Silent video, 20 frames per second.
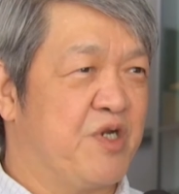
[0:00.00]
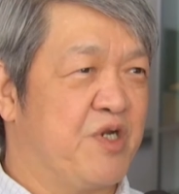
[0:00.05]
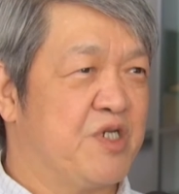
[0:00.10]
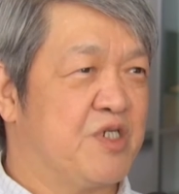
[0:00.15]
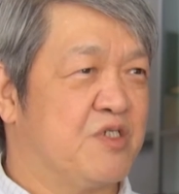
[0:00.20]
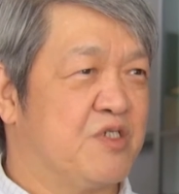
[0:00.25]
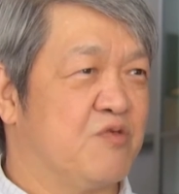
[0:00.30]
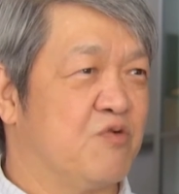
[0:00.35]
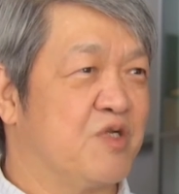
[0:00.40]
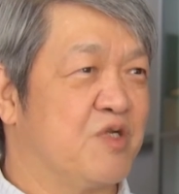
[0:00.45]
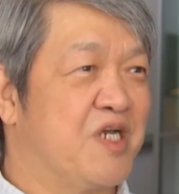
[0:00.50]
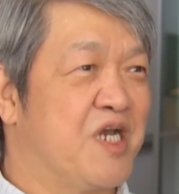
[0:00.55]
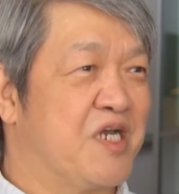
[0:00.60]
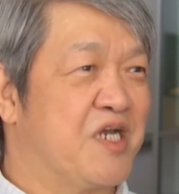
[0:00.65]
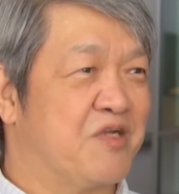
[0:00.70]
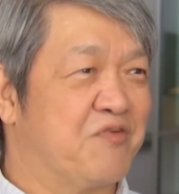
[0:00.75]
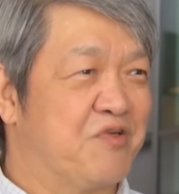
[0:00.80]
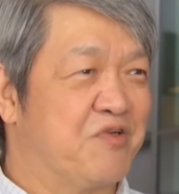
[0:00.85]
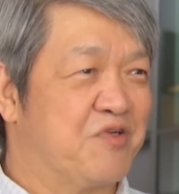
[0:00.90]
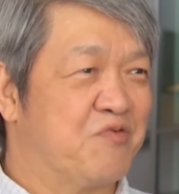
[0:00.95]
is looking
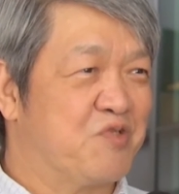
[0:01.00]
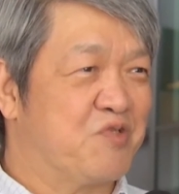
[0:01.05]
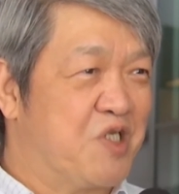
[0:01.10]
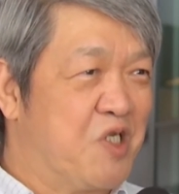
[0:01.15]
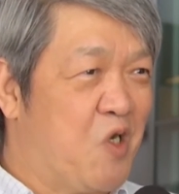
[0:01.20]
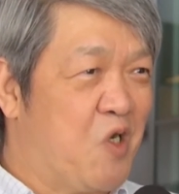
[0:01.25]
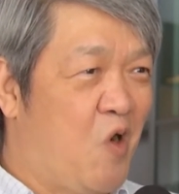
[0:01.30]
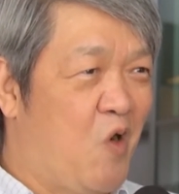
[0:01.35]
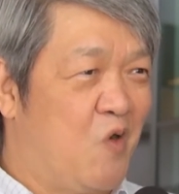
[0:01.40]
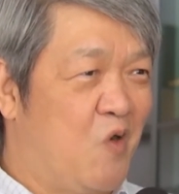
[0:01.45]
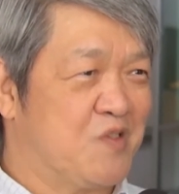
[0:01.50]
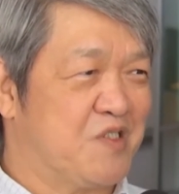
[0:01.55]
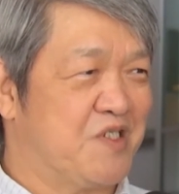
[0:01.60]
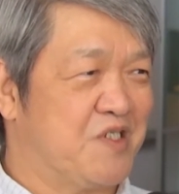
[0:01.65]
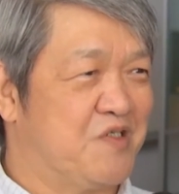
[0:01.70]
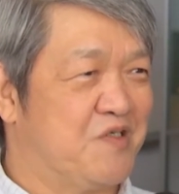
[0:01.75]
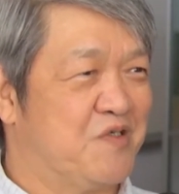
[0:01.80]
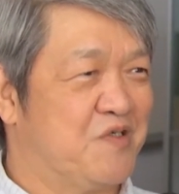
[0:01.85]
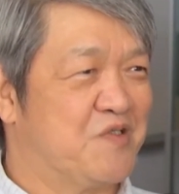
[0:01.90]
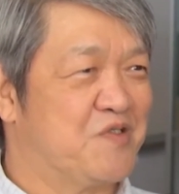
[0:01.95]
at reducing costs
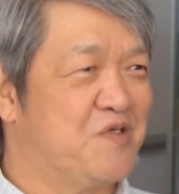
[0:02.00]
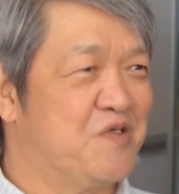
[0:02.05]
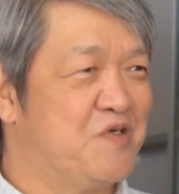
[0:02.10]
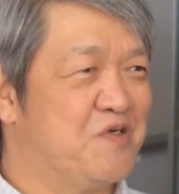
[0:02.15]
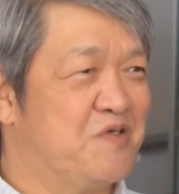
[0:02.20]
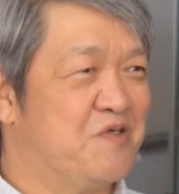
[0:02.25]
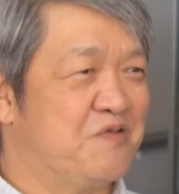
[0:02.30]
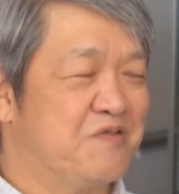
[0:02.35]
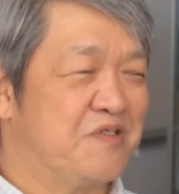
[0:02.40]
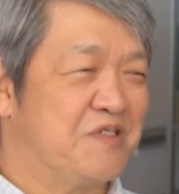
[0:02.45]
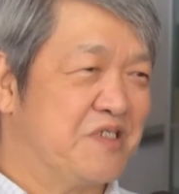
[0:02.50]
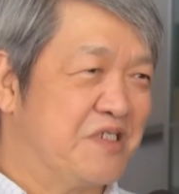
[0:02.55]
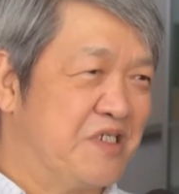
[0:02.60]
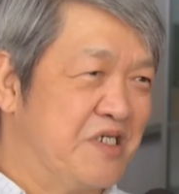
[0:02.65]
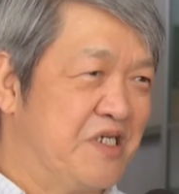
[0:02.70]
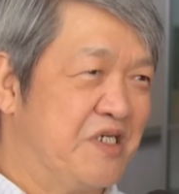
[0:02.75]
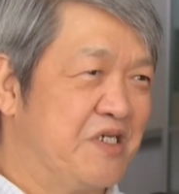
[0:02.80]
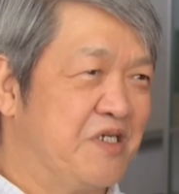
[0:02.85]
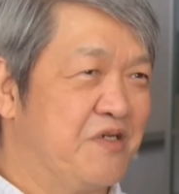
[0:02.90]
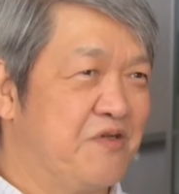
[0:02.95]
and all. So
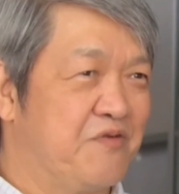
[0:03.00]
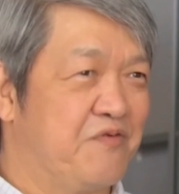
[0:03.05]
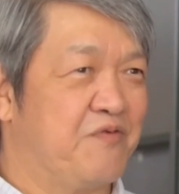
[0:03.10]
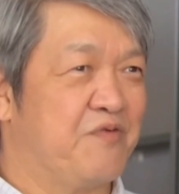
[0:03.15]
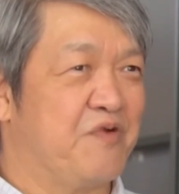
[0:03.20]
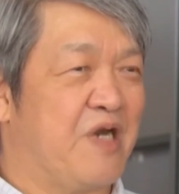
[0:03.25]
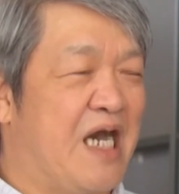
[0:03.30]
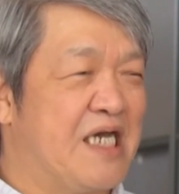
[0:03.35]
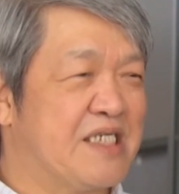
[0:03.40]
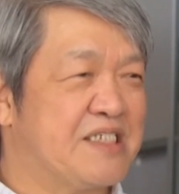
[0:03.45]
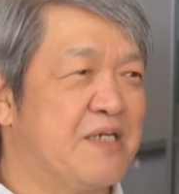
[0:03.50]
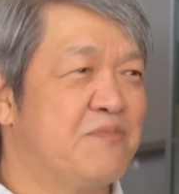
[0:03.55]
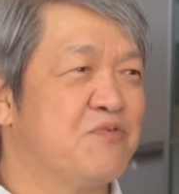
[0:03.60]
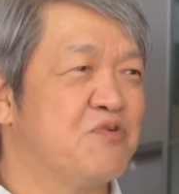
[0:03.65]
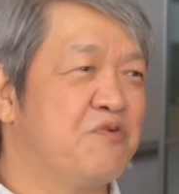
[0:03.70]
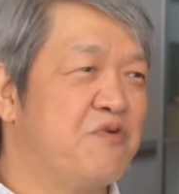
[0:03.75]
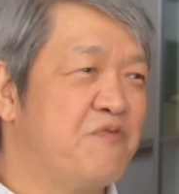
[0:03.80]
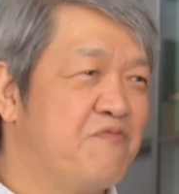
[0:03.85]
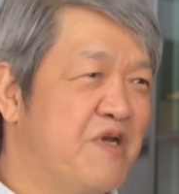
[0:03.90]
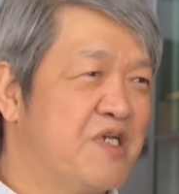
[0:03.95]
if you ask them
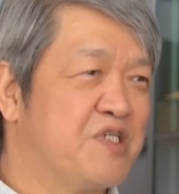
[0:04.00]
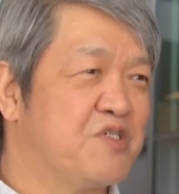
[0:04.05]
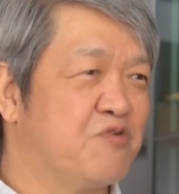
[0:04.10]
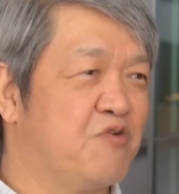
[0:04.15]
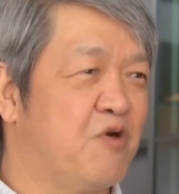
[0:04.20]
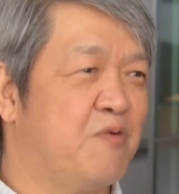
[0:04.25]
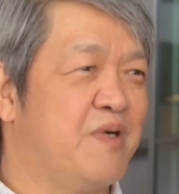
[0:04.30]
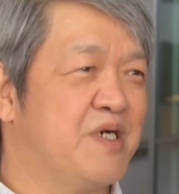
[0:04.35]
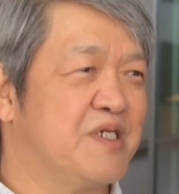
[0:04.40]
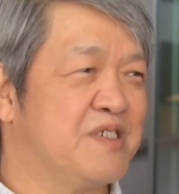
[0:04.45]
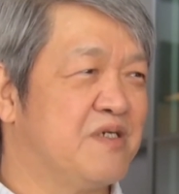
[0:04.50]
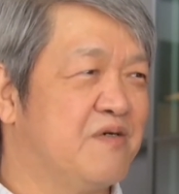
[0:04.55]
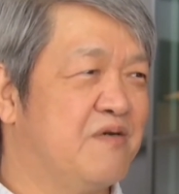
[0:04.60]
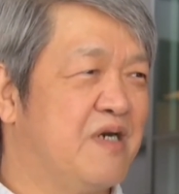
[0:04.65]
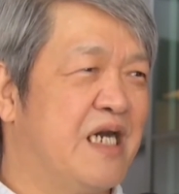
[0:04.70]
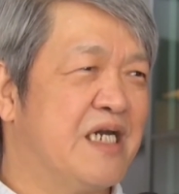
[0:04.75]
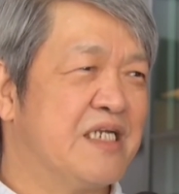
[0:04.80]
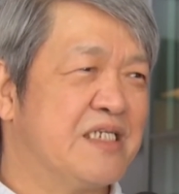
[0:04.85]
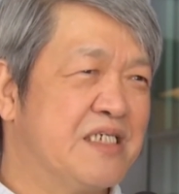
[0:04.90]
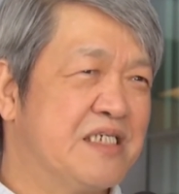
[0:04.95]
to invest in robots
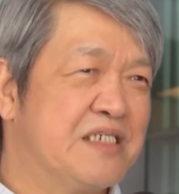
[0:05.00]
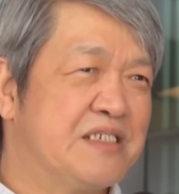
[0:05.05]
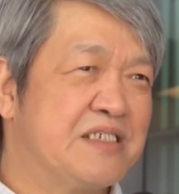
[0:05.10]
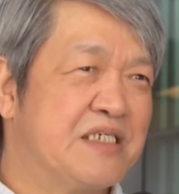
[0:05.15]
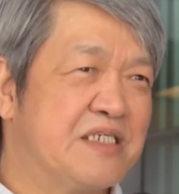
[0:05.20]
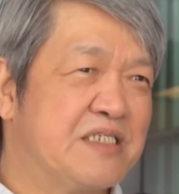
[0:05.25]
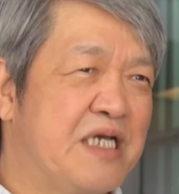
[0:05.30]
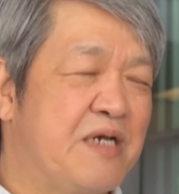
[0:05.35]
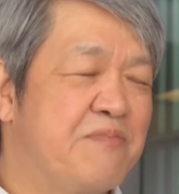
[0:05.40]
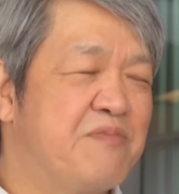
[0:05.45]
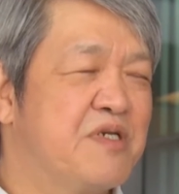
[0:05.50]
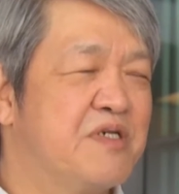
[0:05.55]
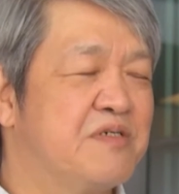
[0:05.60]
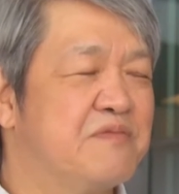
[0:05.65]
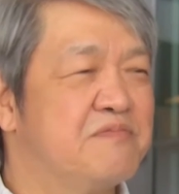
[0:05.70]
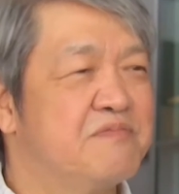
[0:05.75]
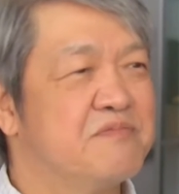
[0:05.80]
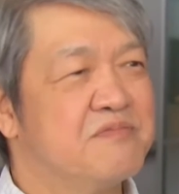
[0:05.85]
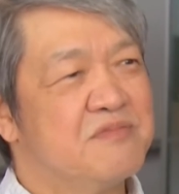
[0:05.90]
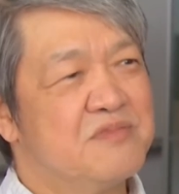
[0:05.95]
I think the
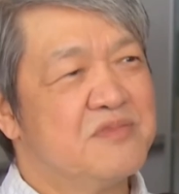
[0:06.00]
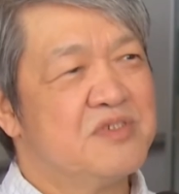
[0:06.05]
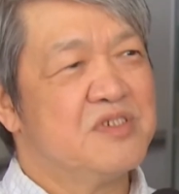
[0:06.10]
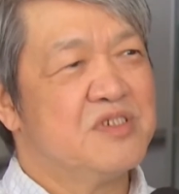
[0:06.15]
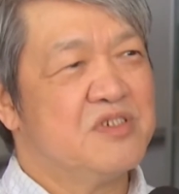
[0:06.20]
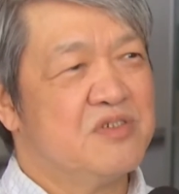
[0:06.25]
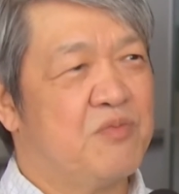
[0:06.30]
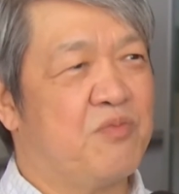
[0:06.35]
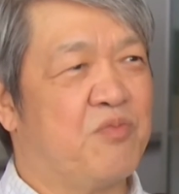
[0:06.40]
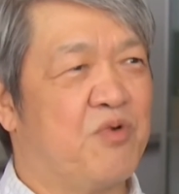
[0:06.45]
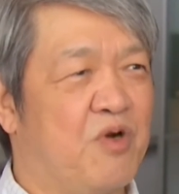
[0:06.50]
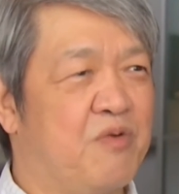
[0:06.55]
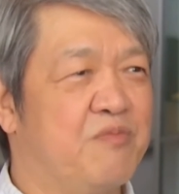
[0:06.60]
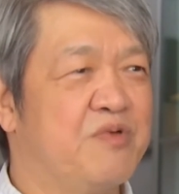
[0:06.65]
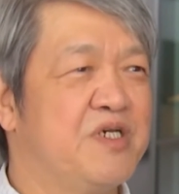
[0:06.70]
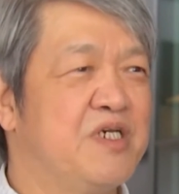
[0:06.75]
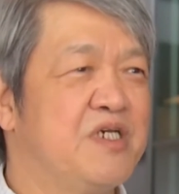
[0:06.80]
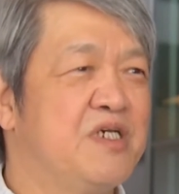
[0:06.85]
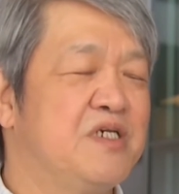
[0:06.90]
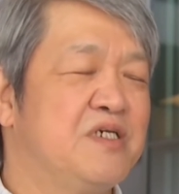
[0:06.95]
timing
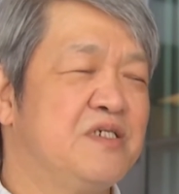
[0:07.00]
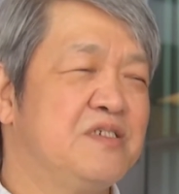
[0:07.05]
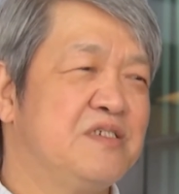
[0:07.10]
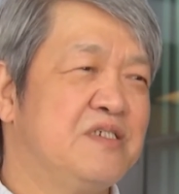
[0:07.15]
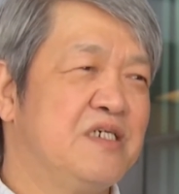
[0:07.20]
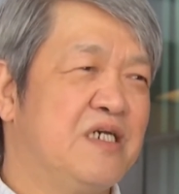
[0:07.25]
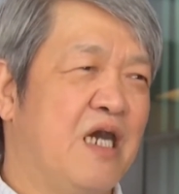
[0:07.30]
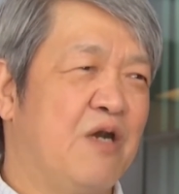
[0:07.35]
probably, I